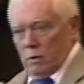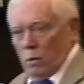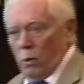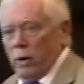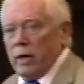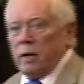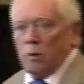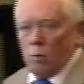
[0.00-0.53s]

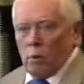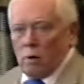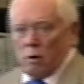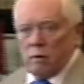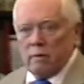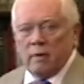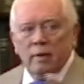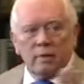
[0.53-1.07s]
coining a
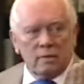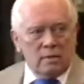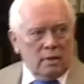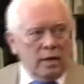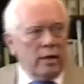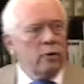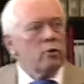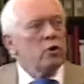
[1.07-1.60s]
word that's
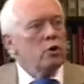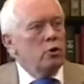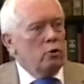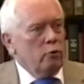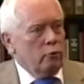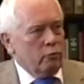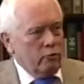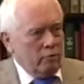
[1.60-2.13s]
later
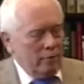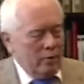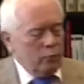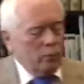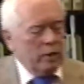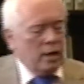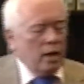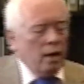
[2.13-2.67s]
used, as
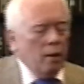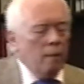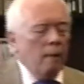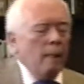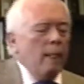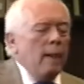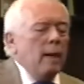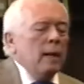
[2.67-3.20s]
we know.
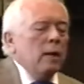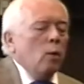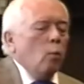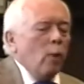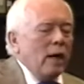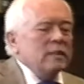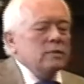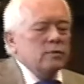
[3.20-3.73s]

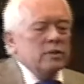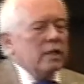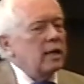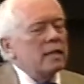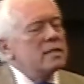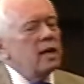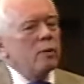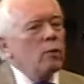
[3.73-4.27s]
West Virginia.
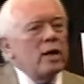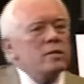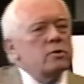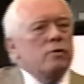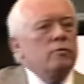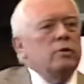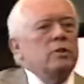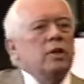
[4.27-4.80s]
That's say
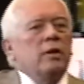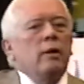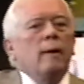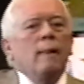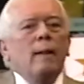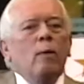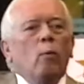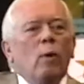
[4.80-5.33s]
Western Virginia.
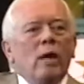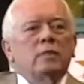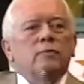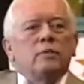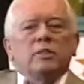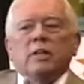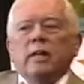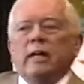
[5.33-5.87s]
West
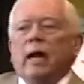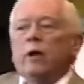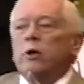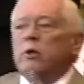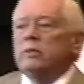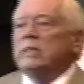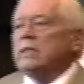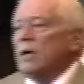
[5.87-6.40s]
Virginia. Now,
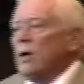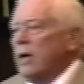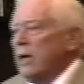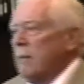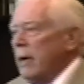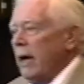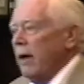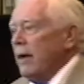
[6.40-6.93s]
who's he
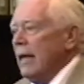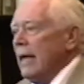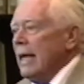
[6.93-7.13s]
talking about?